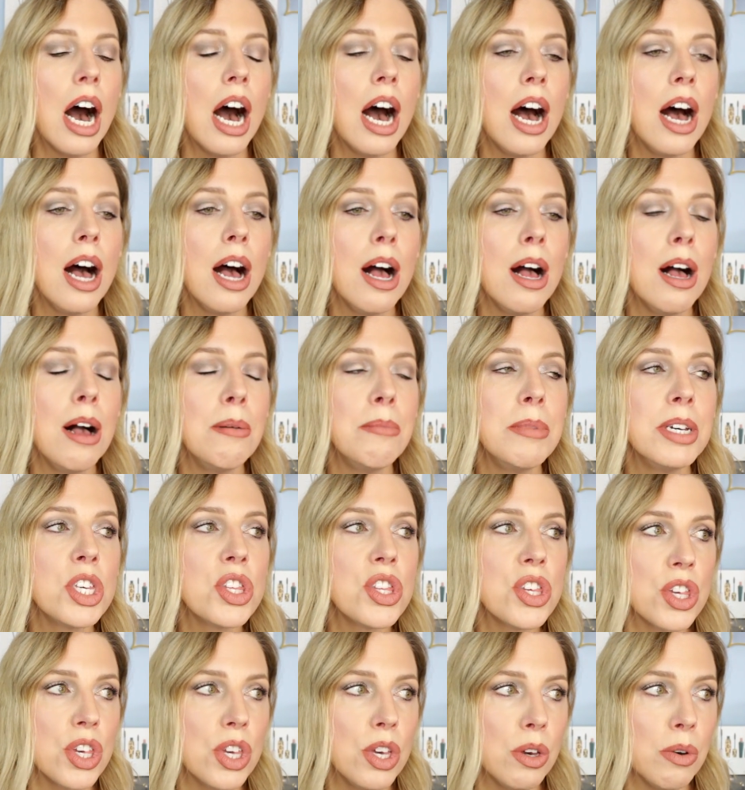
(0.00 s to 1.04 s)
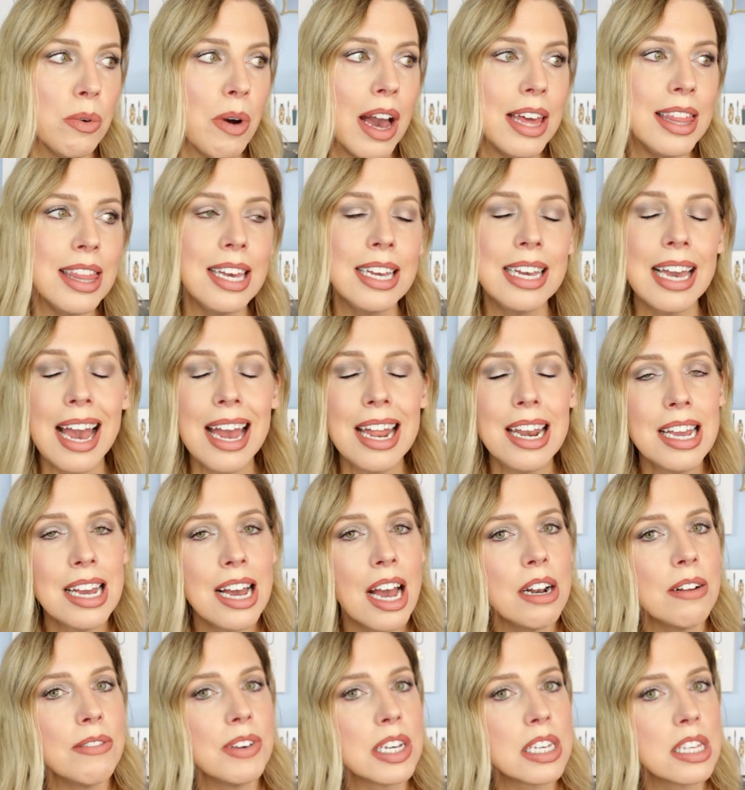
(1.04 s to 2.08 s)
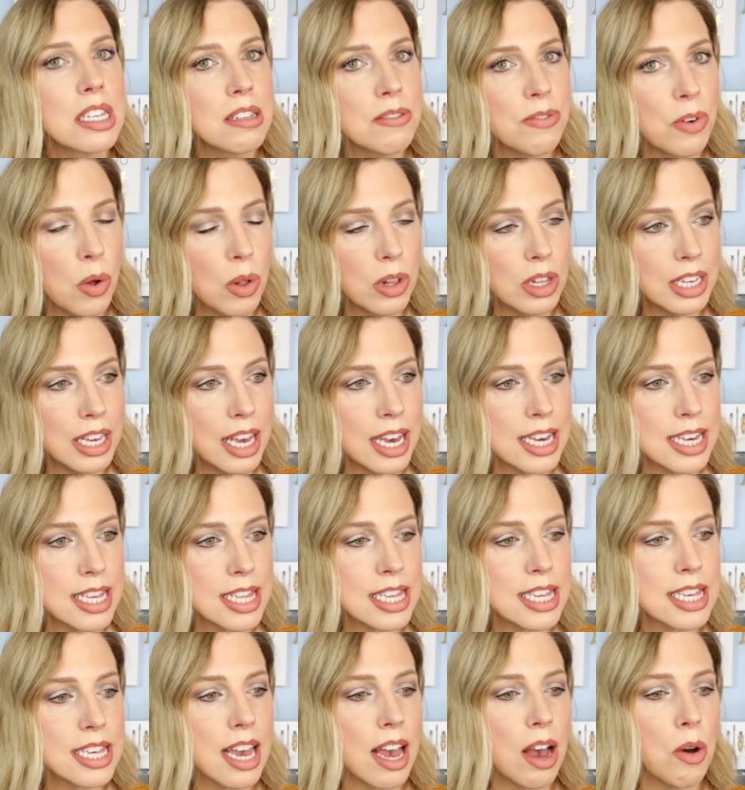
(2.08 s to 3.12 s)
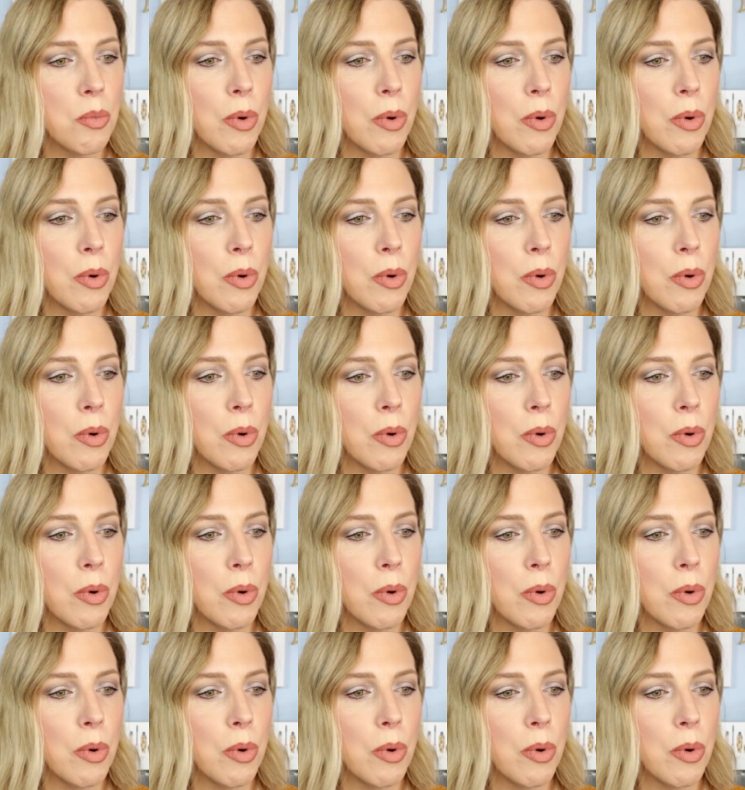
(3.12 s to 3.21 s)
Um, two, I think any kind of exfoliant,